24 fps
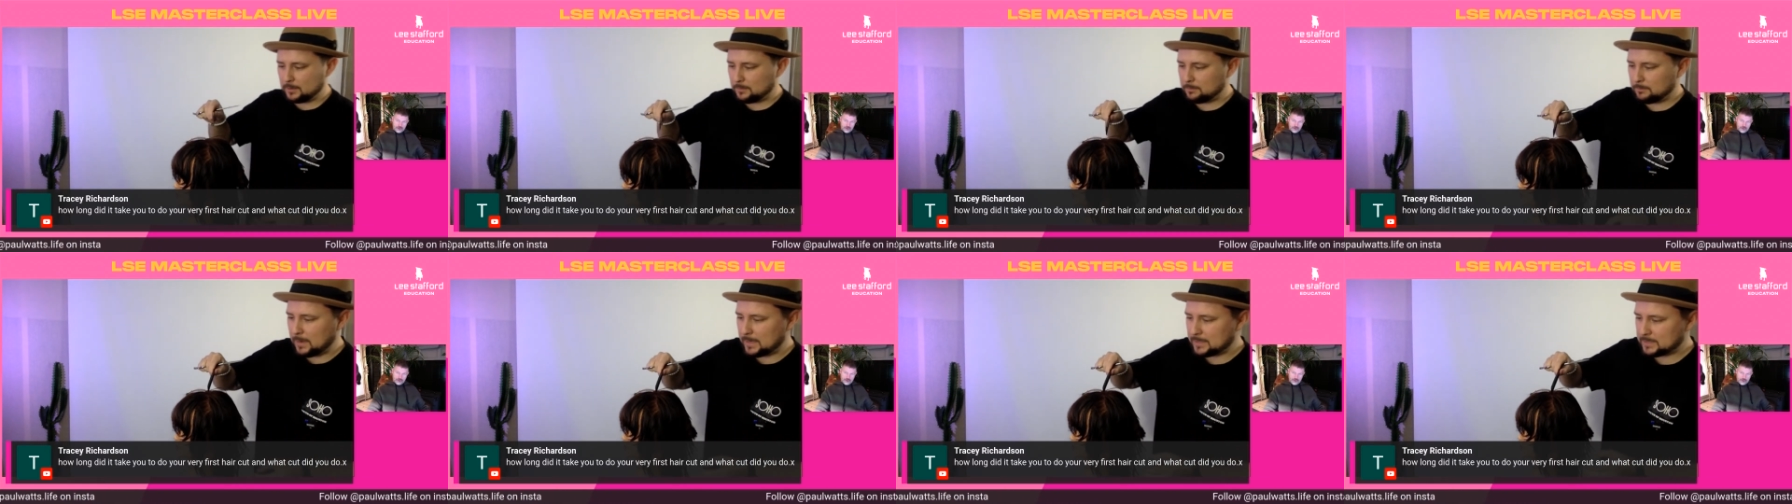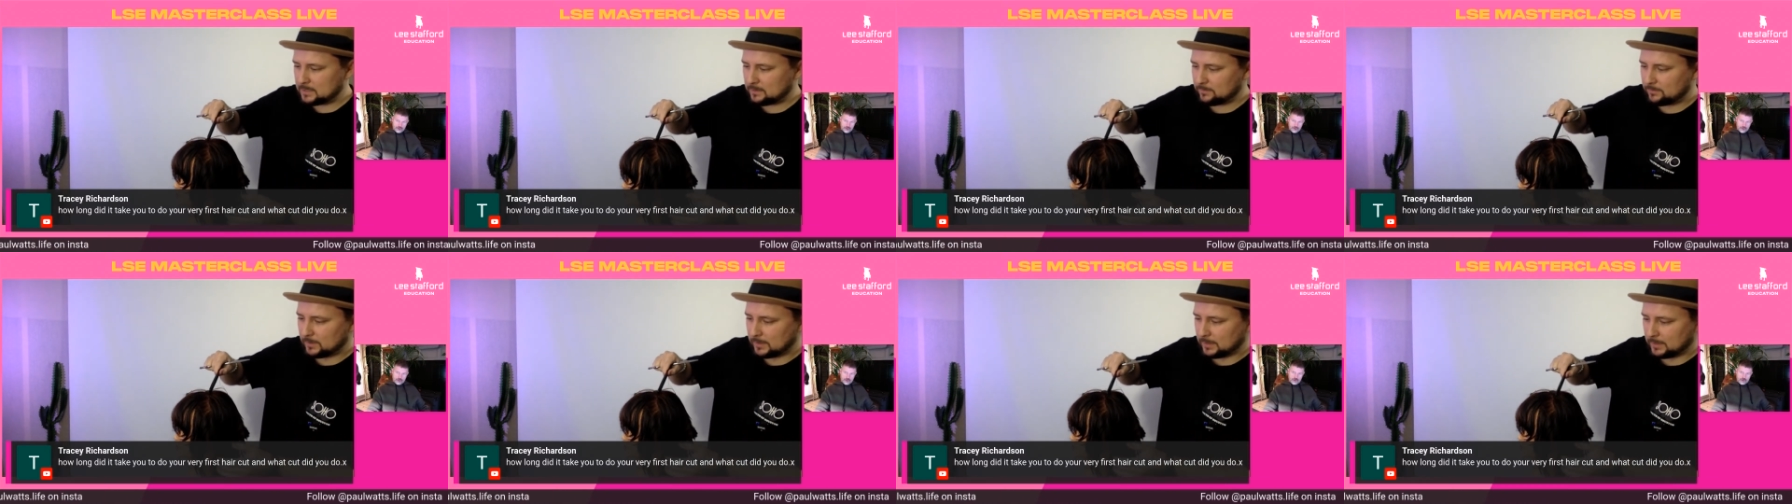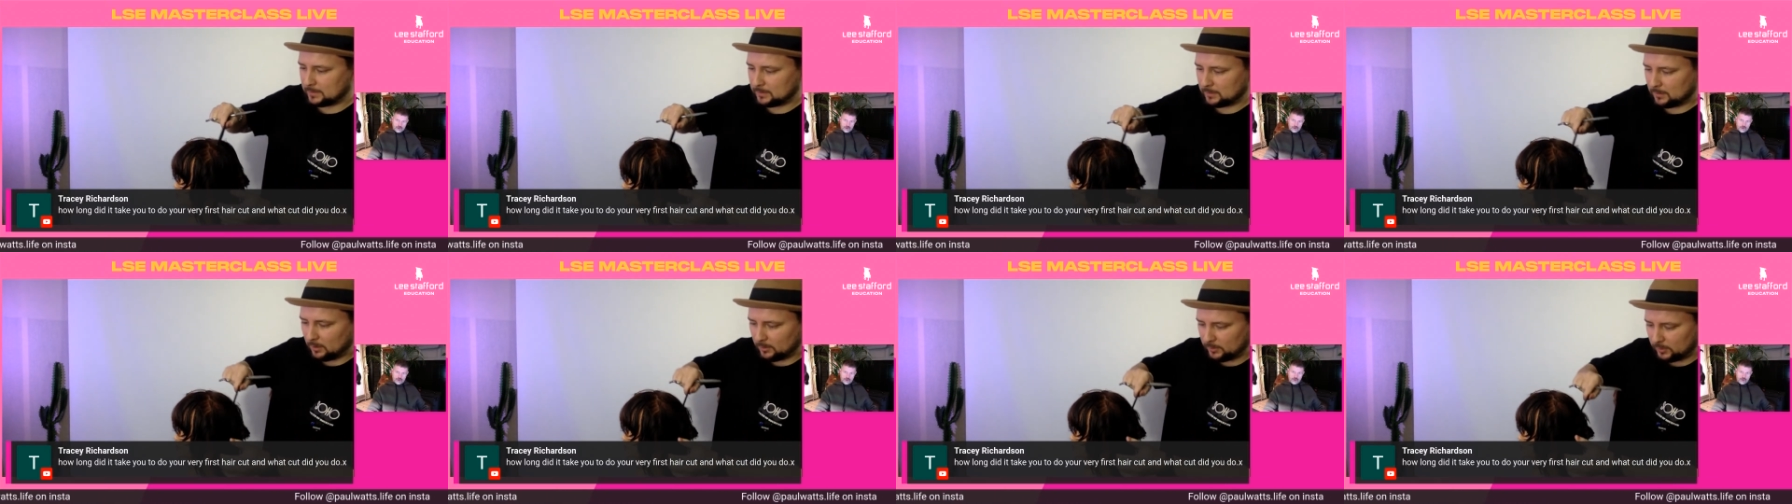I
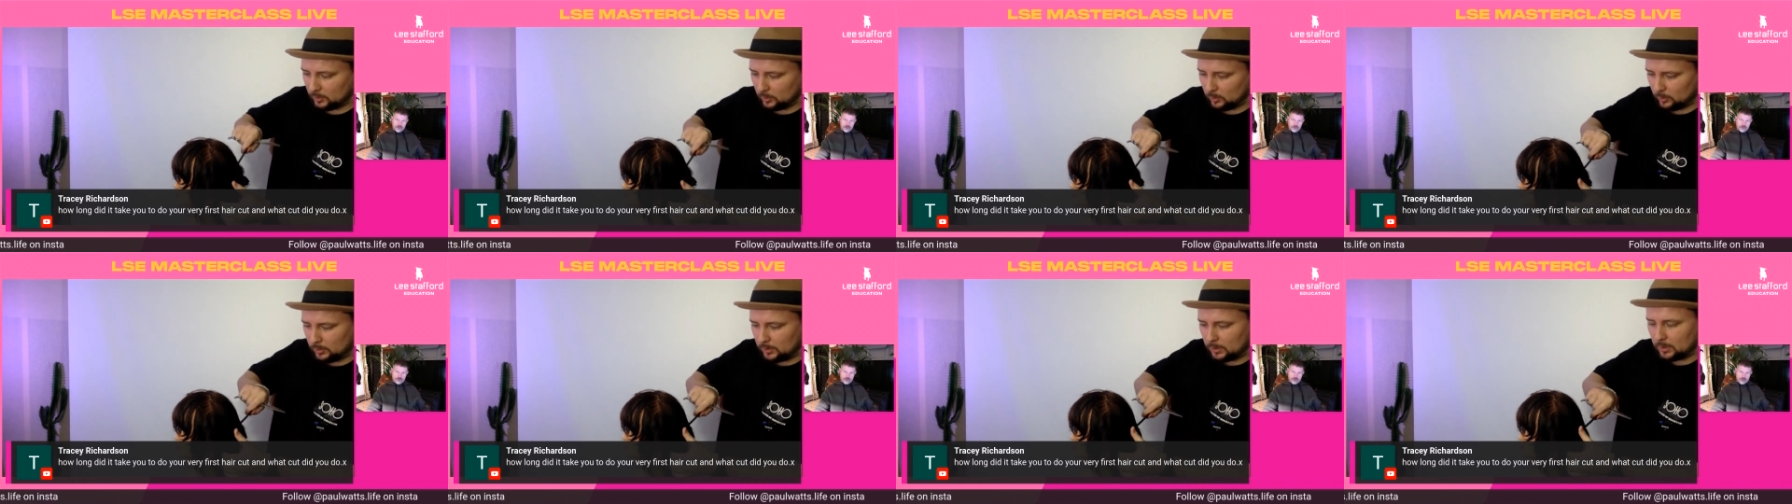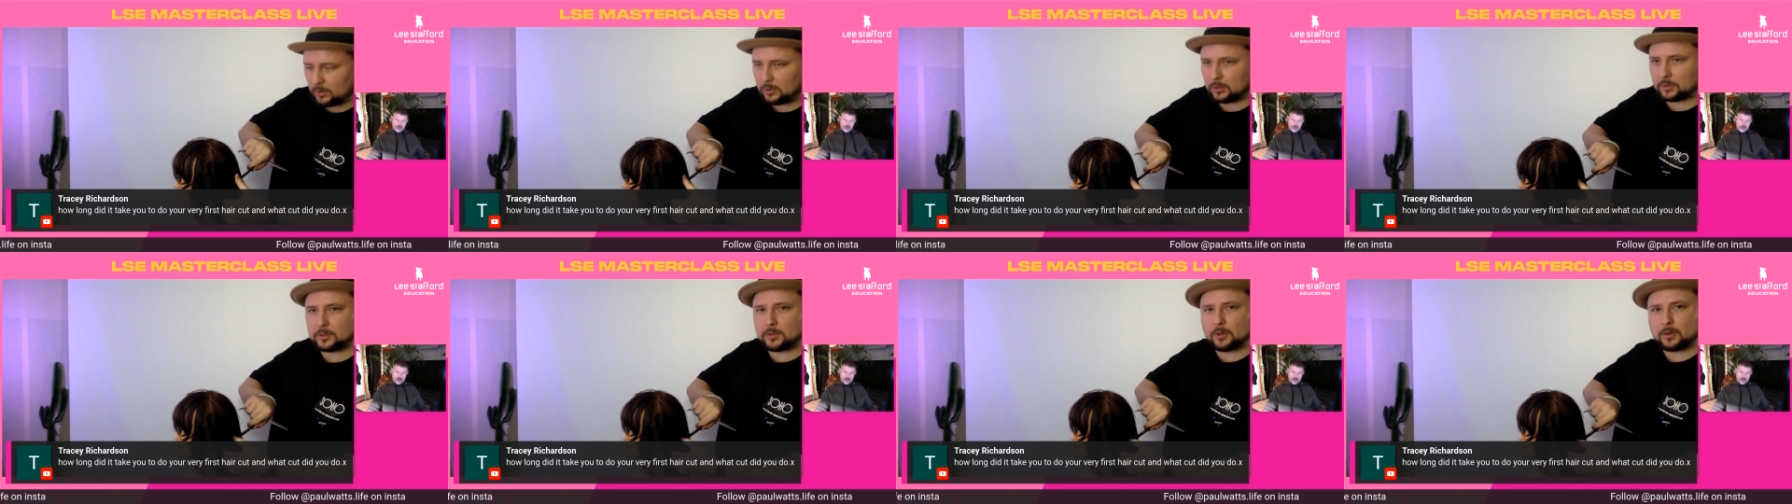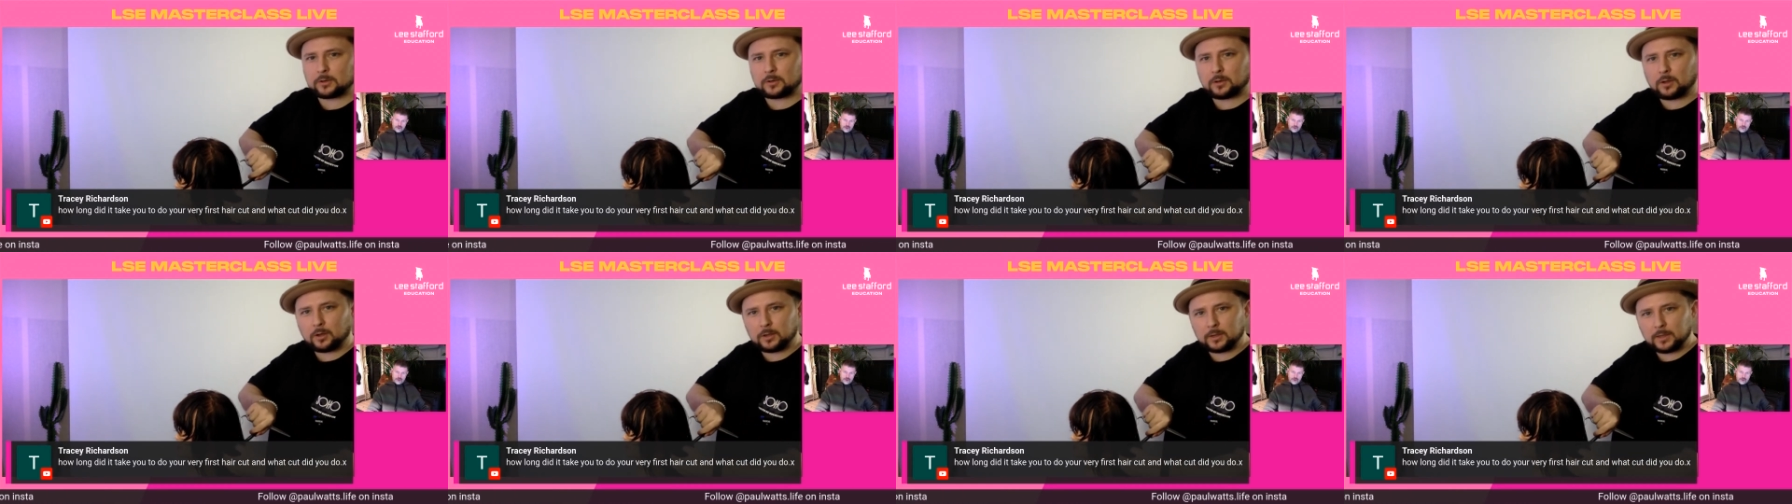thought, oh
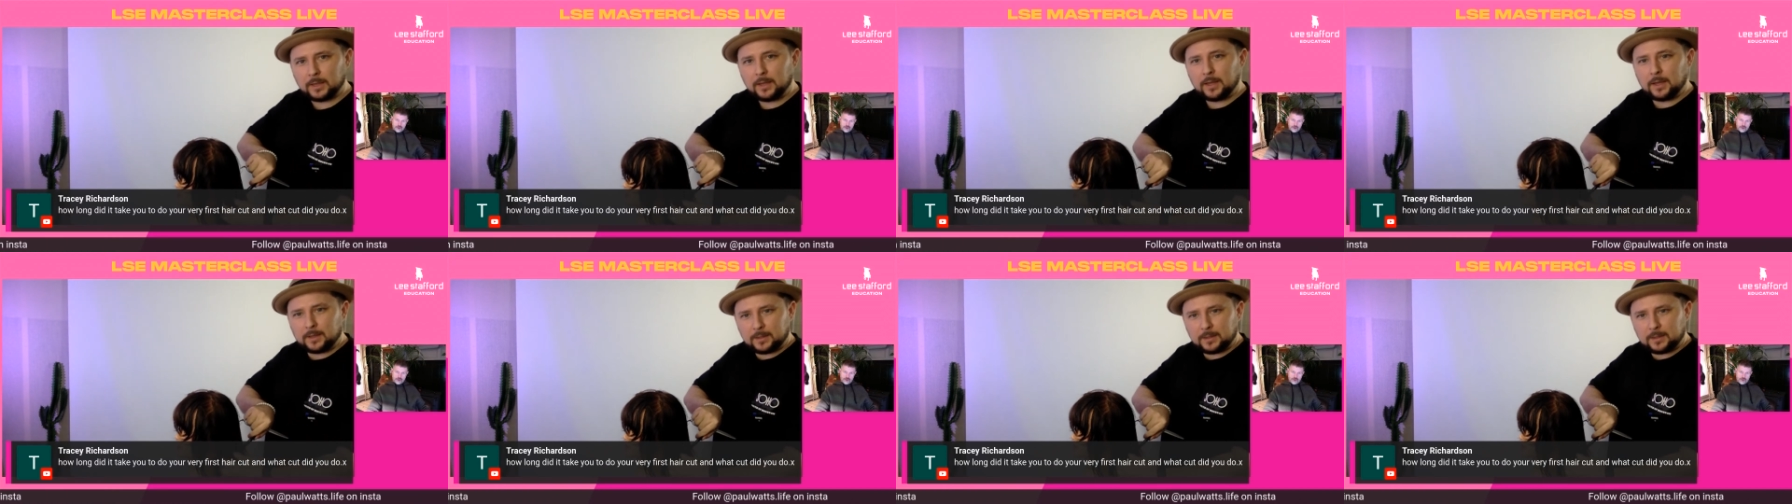God, like